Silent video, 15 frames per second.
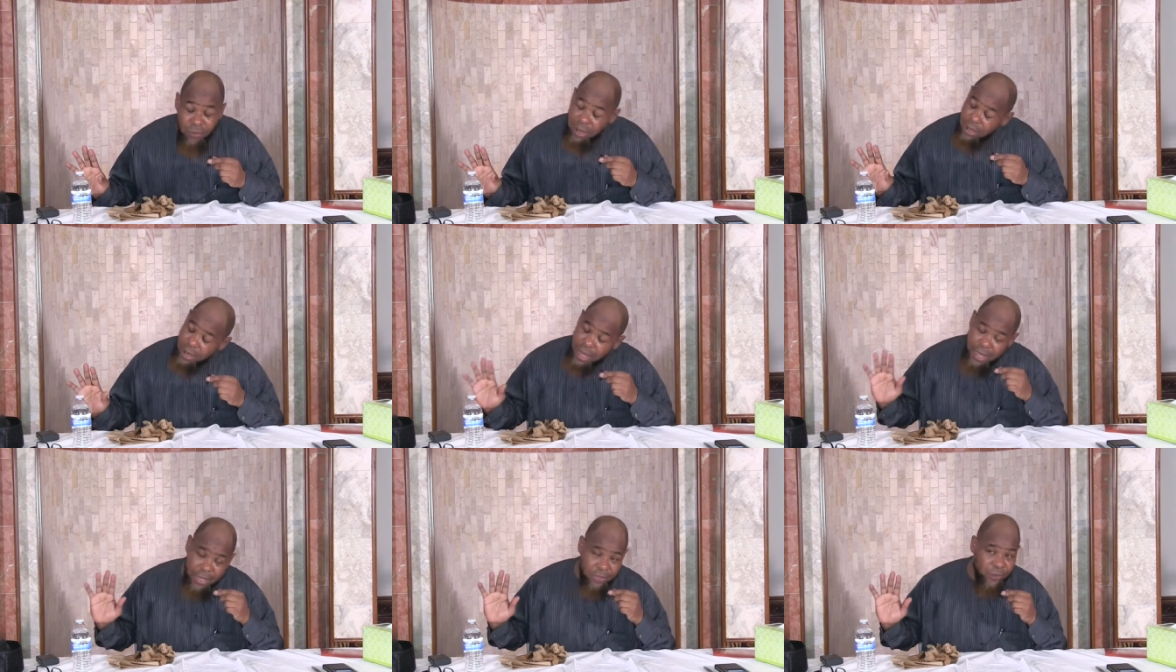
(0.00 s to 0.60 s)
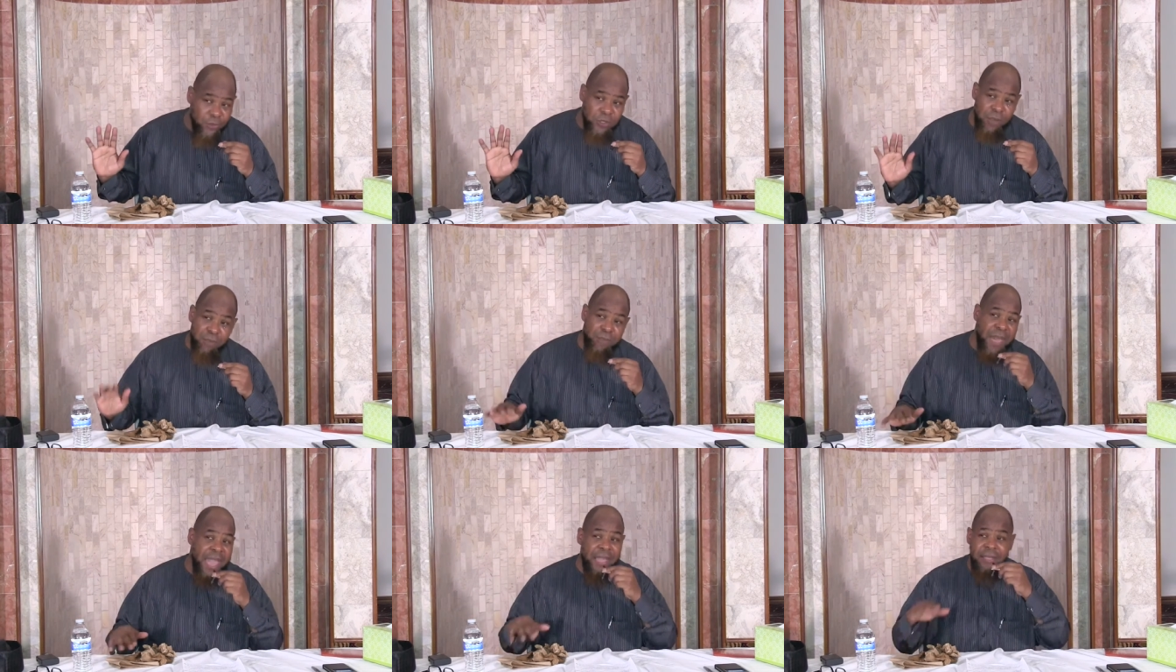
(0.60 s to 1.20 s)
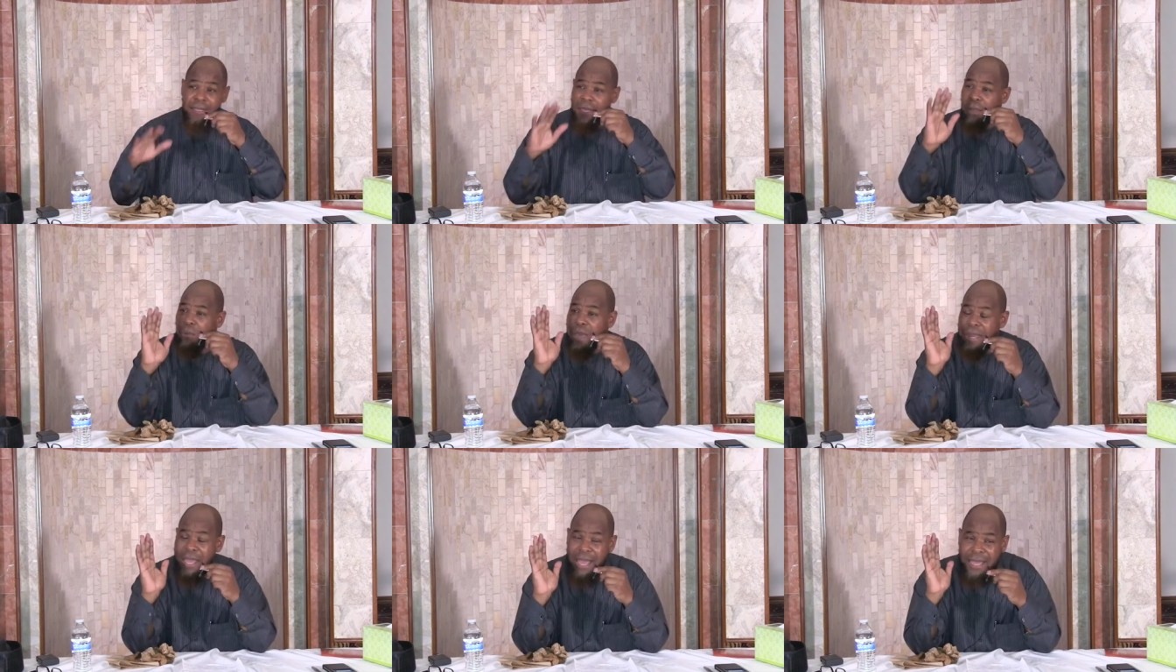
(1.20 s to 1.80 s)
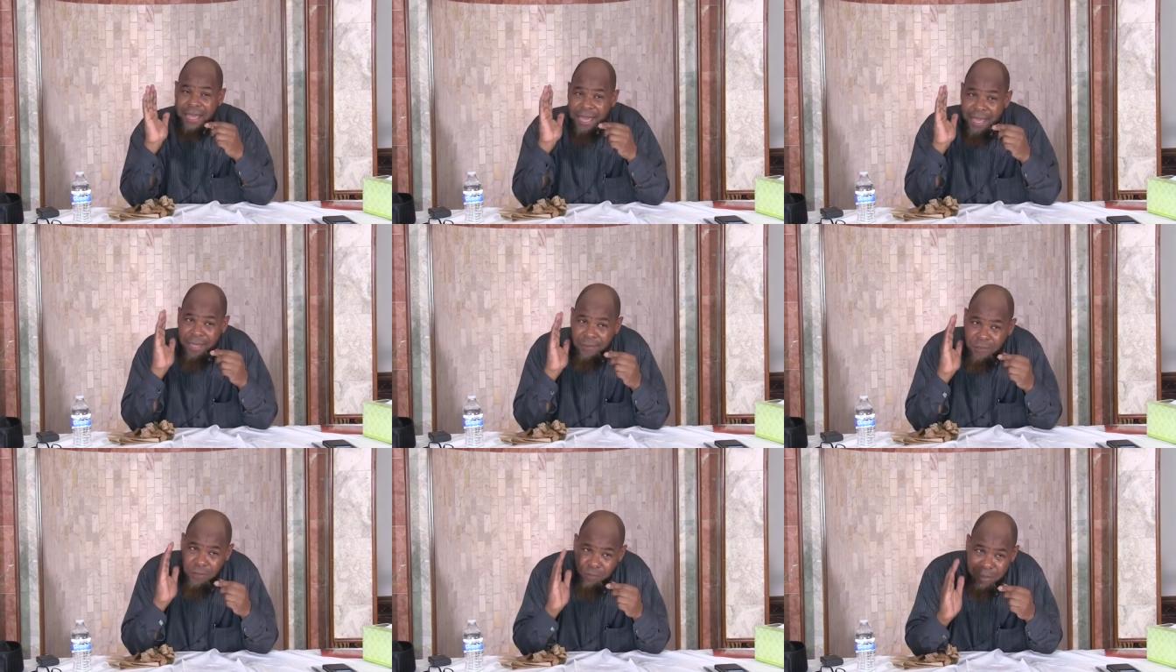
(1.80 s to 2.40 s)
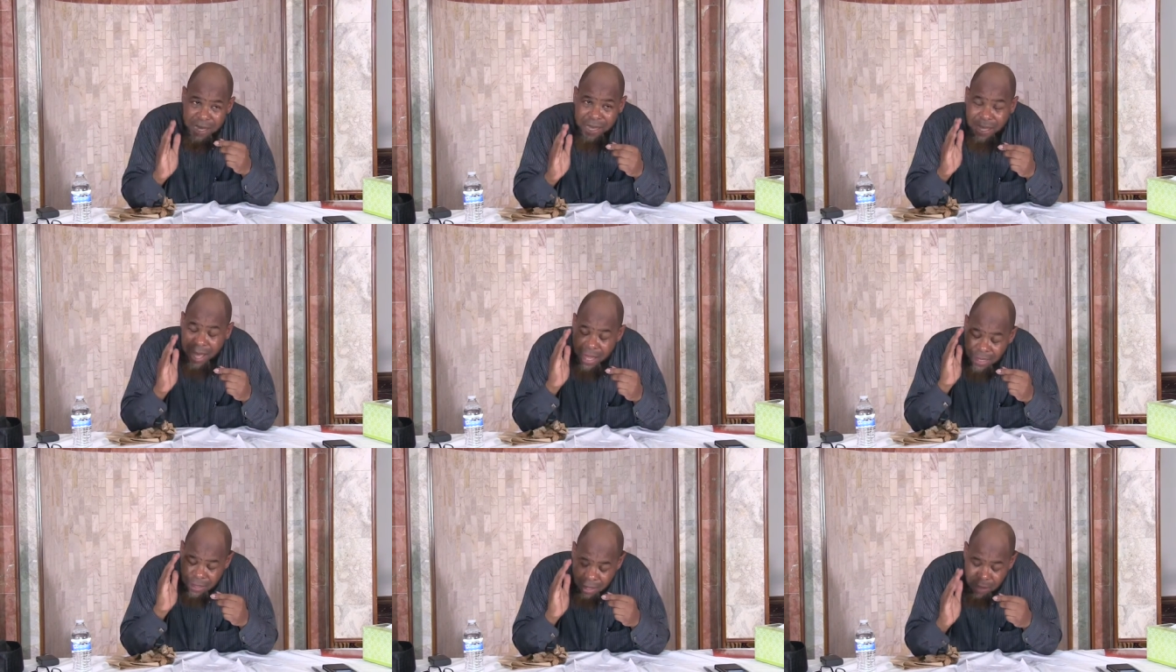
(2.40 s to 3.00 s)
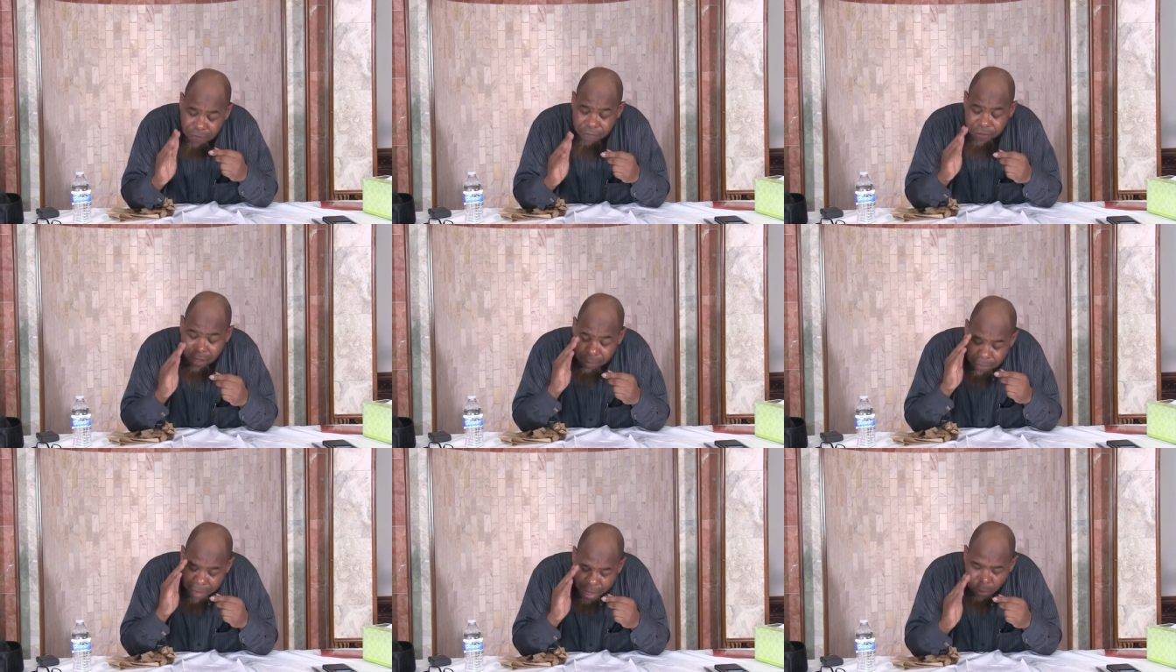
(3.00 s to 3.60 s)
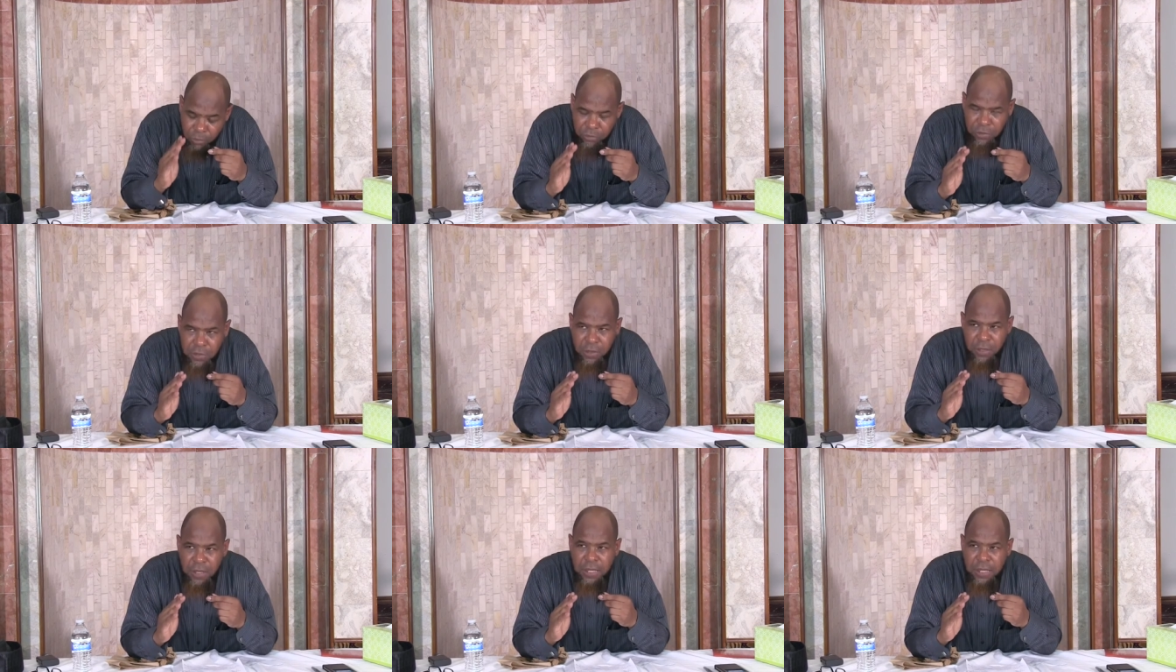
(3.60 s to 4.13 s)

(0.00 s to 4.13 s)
Allah, those companions, Ikhwani, I can't speak enough about